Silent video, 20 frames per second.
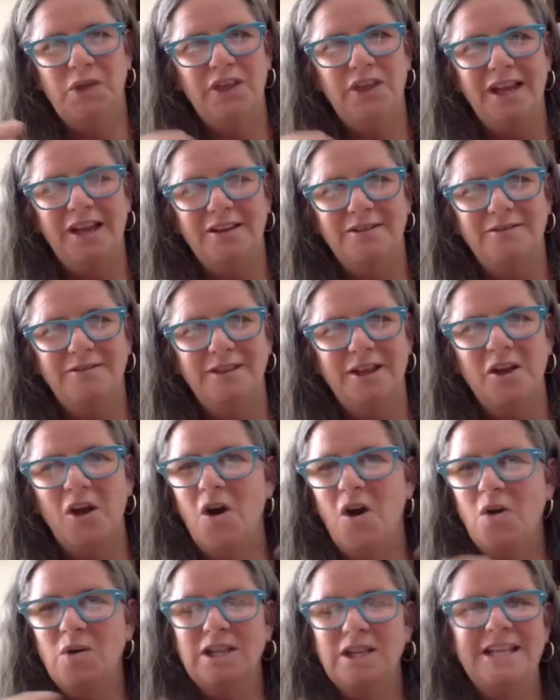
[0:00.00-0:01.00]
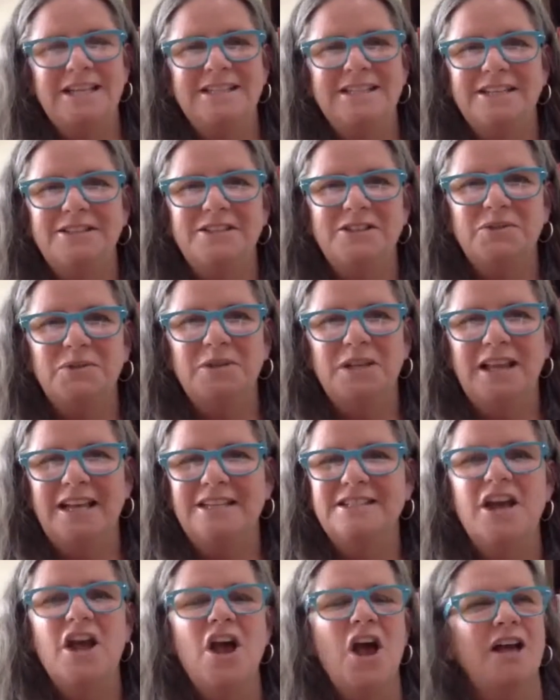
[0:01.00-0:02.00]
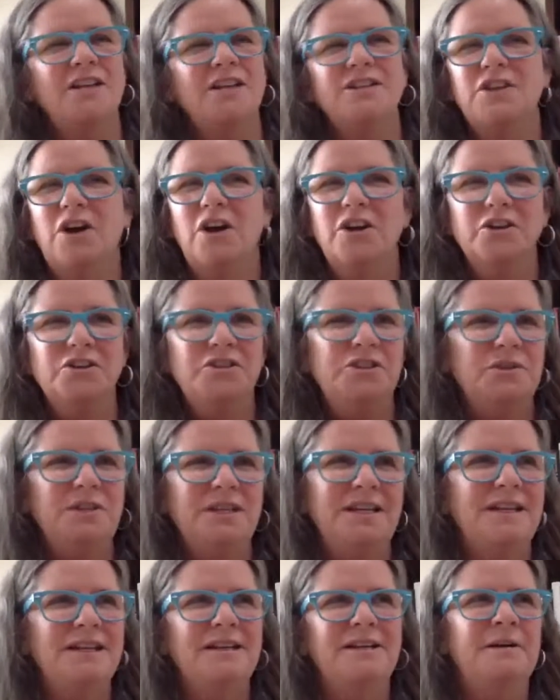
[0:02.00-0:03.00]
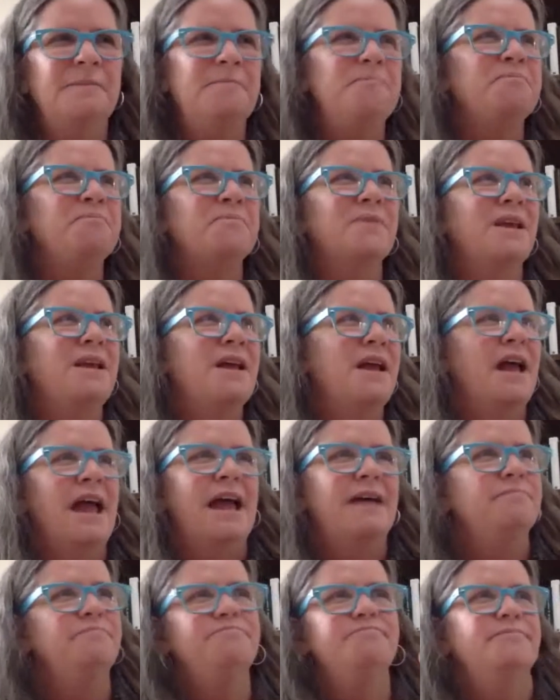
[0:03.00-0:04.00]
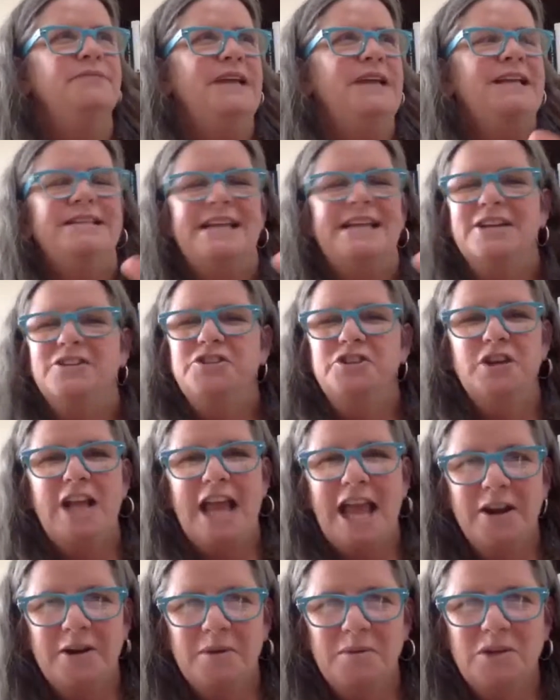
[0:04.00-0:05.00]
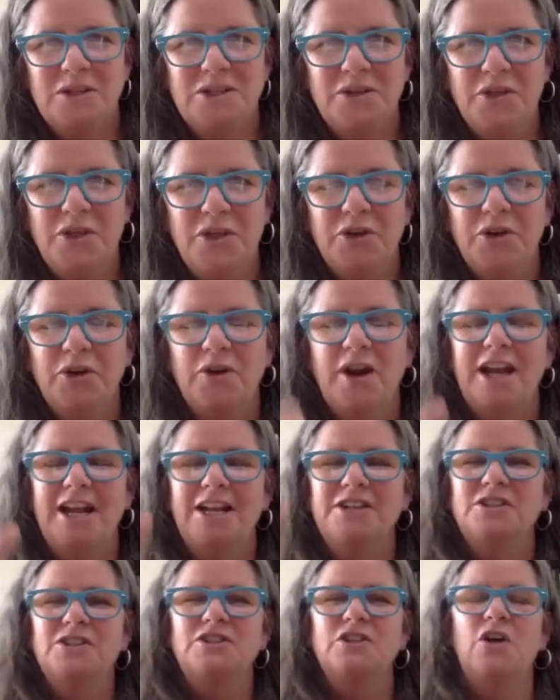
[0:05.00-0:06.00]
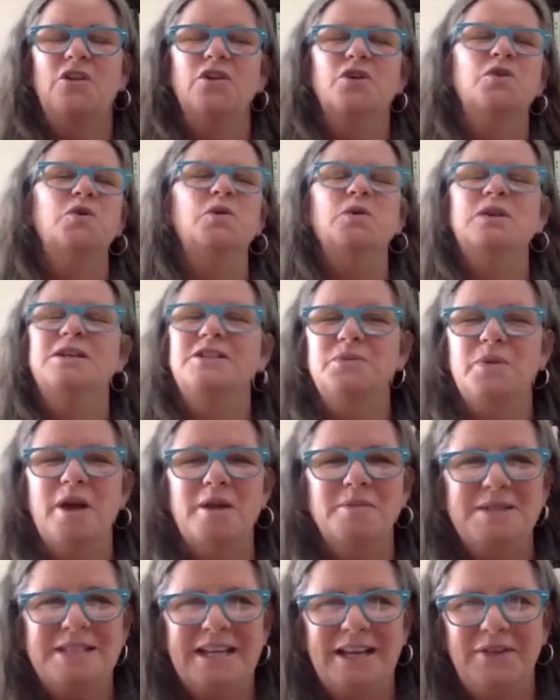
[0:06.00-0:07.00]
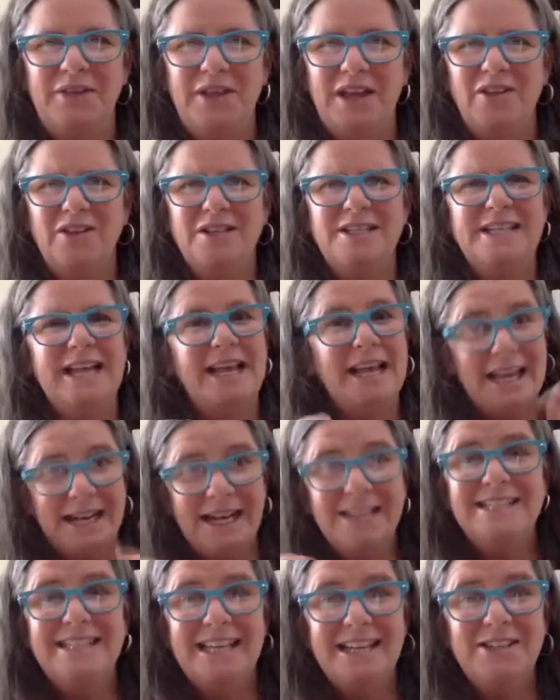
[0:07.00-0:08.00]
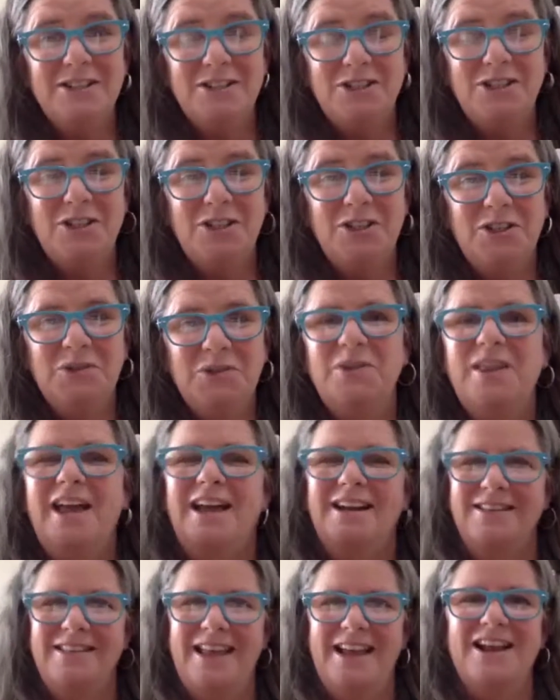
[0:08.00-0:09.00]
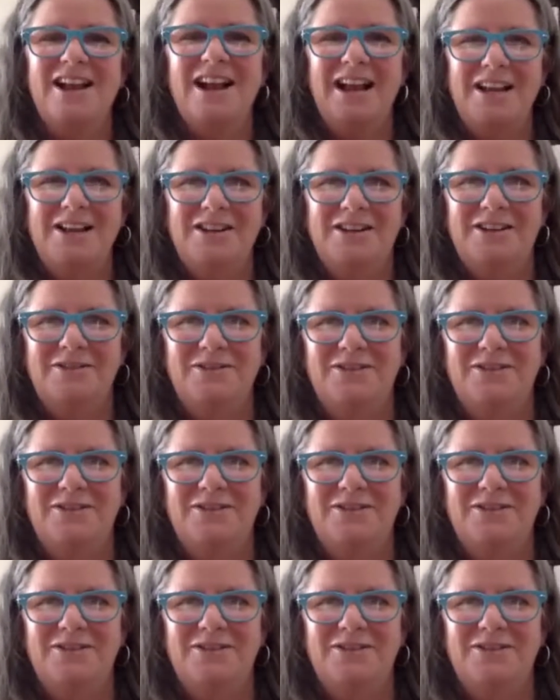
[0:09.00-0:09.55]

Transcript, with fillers: of like, oh, Clint, I just realized I saw you're doing um, endangered animals in third grade. I just saw the coolest website the other day. Can I send it to you? That, that kind of